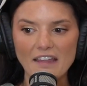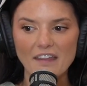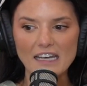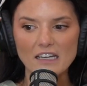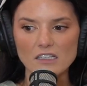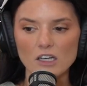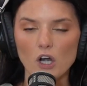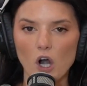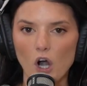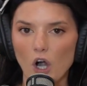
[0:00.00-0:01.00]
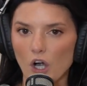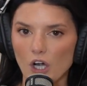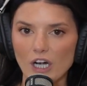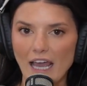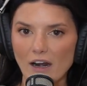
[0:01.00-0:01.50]
that it doesn't
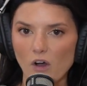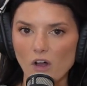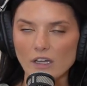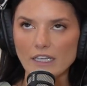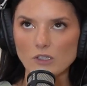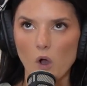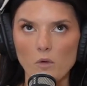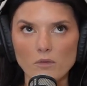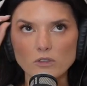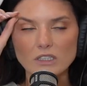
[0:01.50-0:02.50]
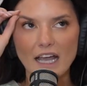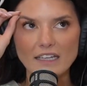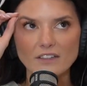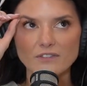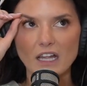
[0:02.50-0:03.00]
hurt at all. It's almost
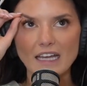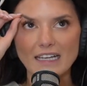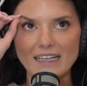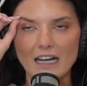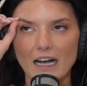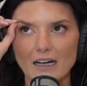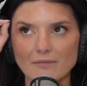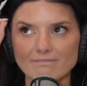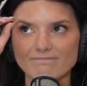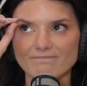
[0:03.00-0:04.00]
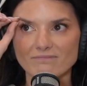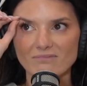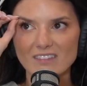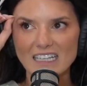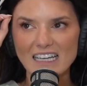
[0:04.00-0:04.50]
kind of like, it's kind
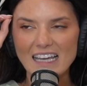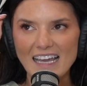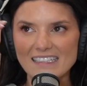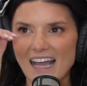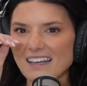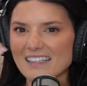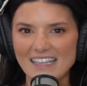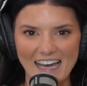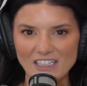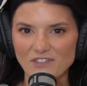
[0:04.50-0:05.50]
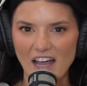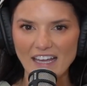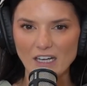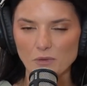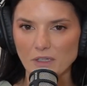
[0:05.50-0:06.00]
of
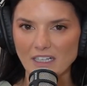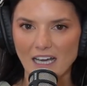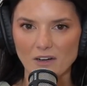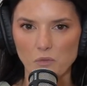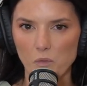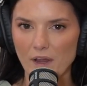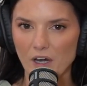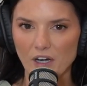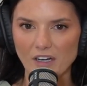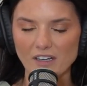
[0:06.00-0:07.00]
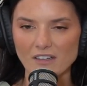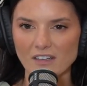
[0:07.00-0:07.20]
satisfying in a really kind of weird,